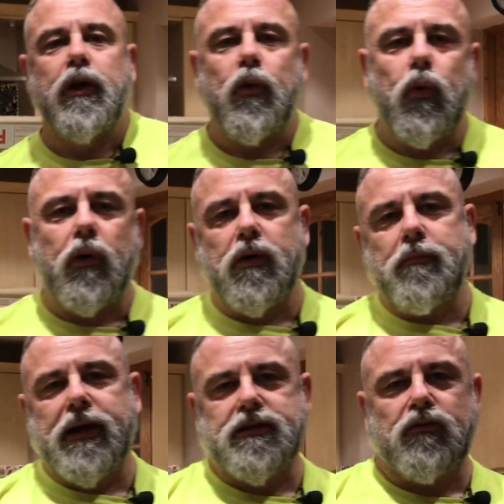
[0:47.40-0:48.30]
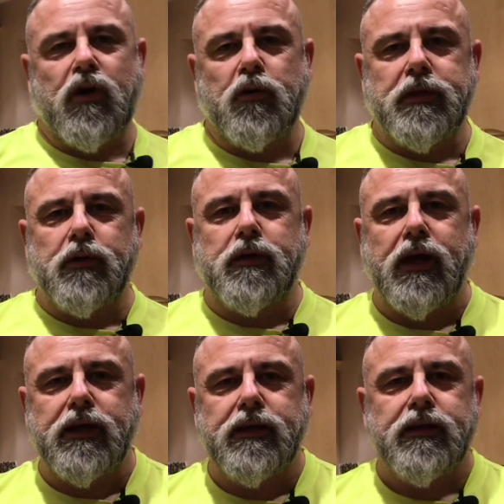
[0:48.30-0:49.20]
Welcome back to Ryobi
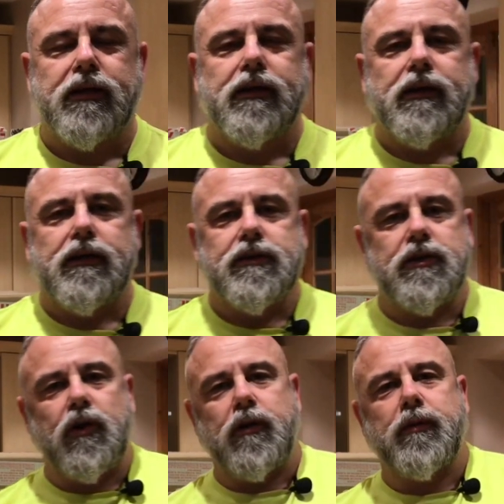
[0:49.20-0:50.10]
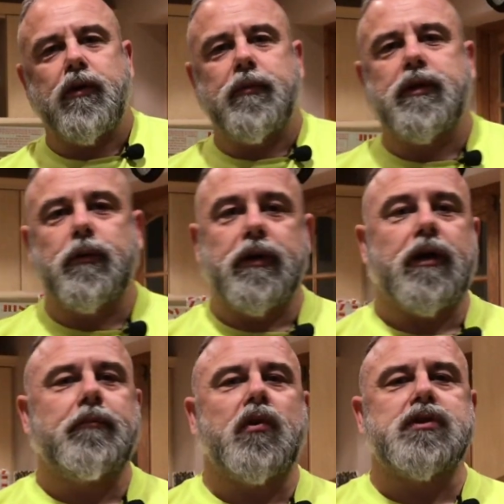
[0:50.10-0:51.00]
UK. Tonight we're going to be doing an
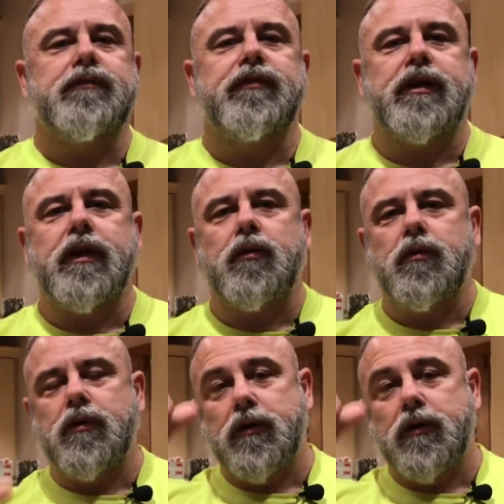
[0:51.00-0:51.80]
unboxing video.